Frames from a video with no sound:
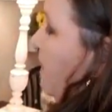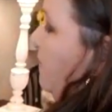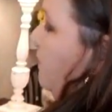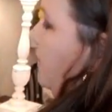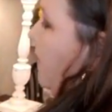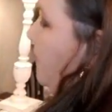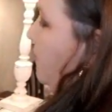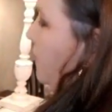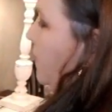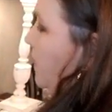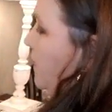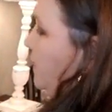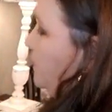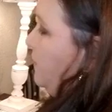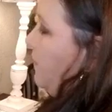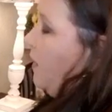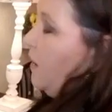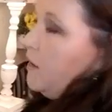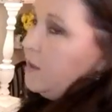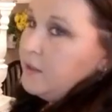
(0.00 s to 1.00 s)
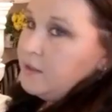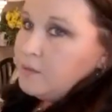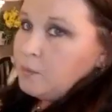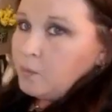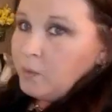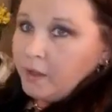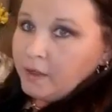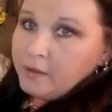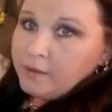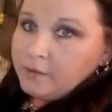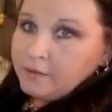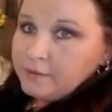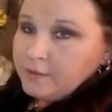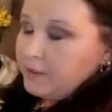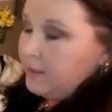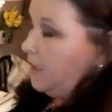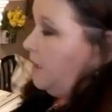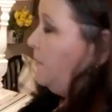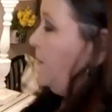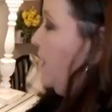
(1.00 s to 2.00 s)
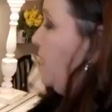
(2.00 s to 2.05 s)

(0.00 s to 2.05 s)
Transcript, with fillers: favorite as far as where to get my